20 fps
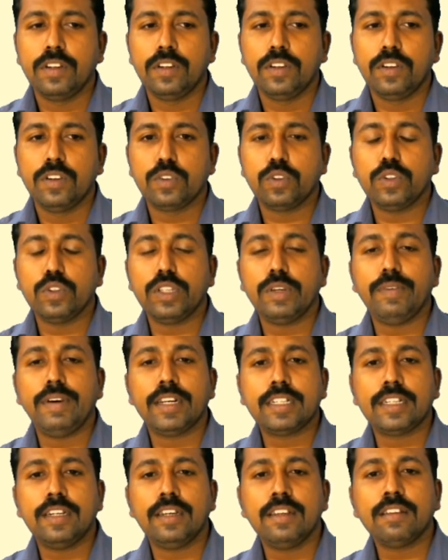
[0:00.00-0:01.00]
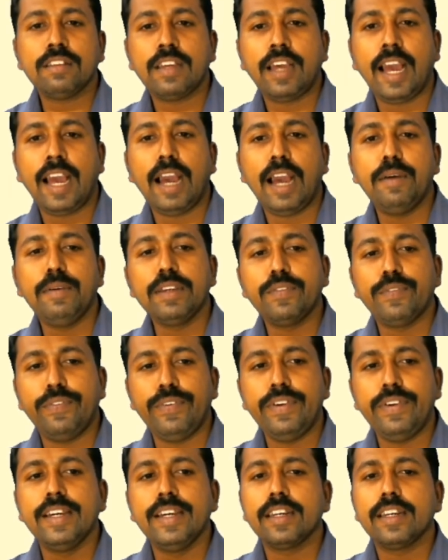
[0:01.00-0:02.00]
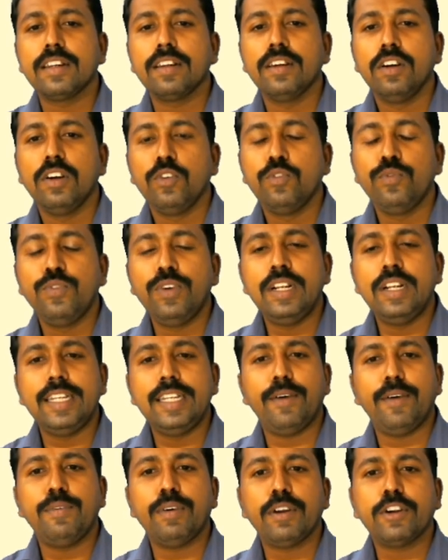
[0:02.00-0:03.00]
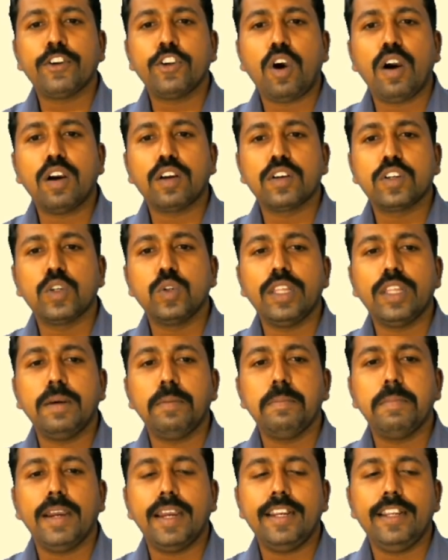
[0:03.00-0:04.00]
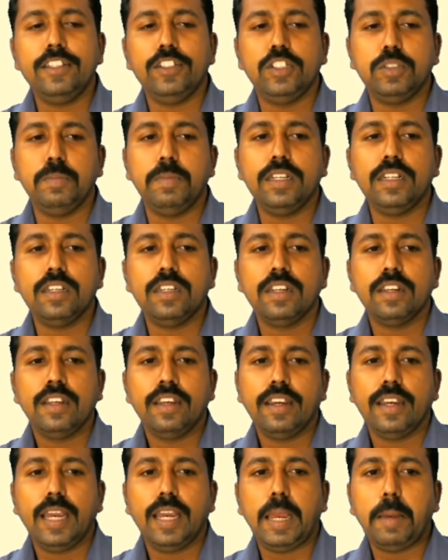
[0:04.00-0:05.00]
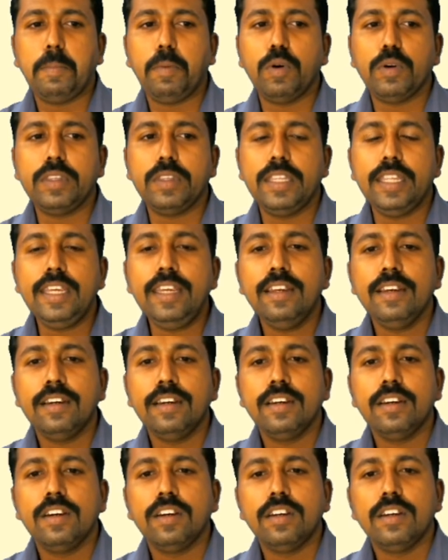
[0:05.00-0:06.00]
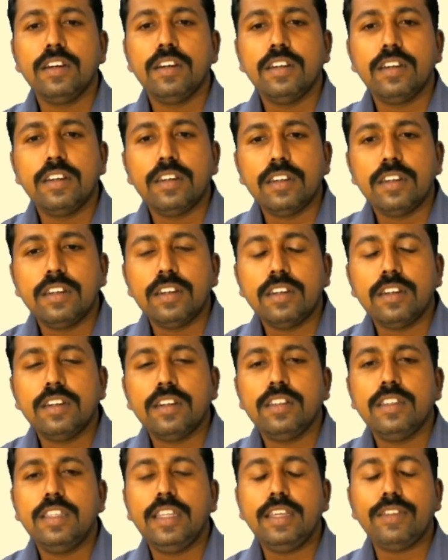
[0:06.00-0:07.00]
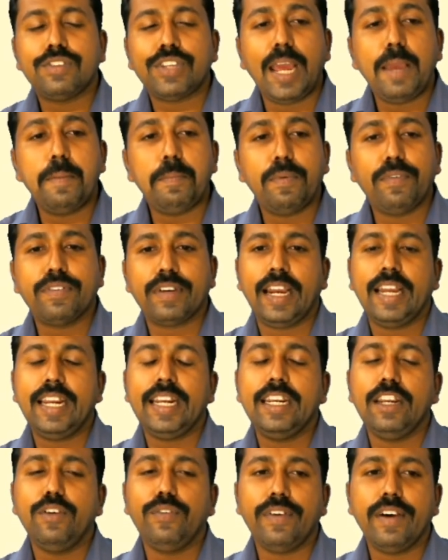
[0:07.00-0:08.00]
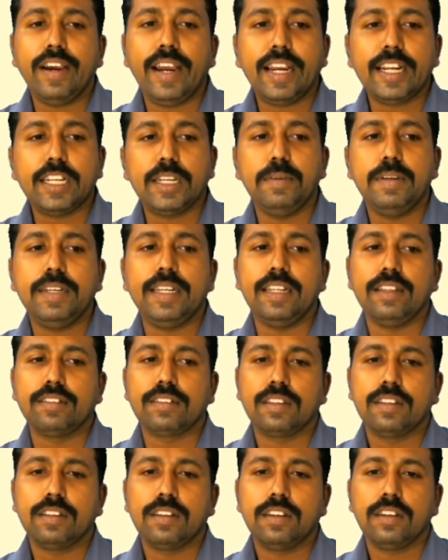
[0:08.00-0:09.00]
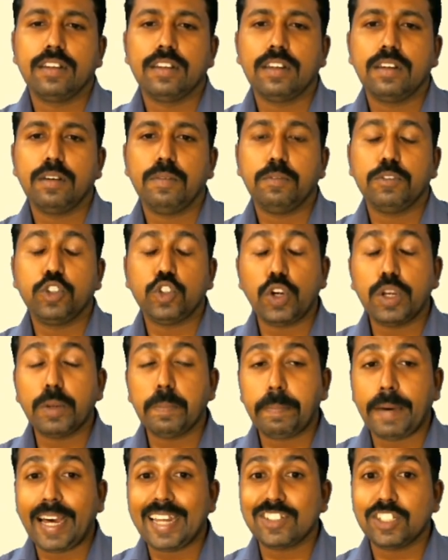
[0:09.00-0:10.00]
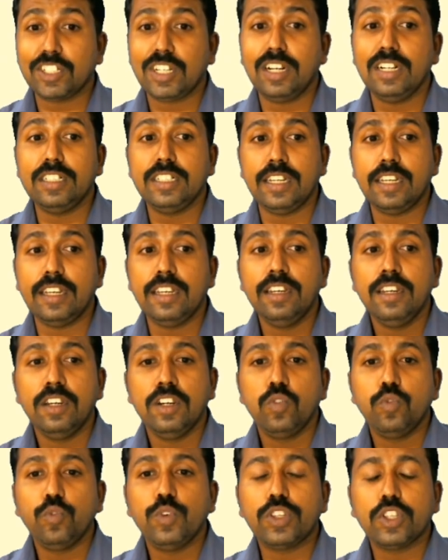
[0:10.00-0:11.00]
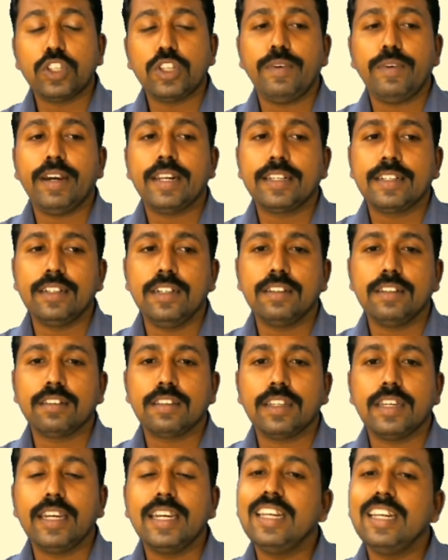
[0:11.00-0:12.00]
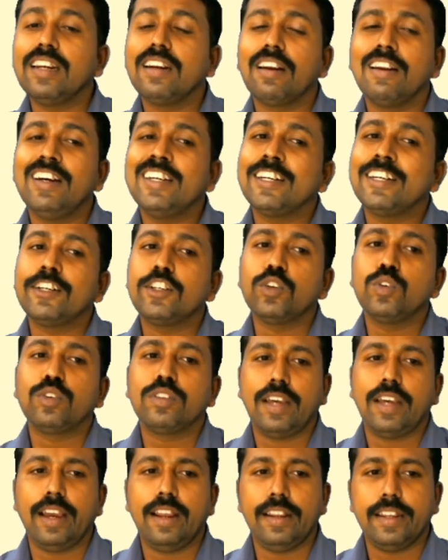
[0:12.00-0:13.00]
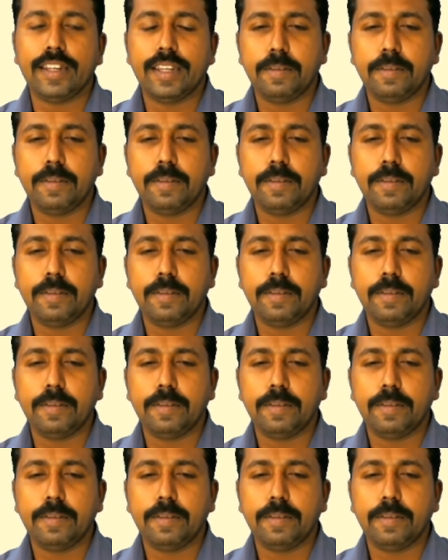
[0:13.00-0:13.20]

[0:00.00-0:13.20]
So the workers having fear will never talk to the management about these type of kind of activities, showing partiality with the workers in related to salary.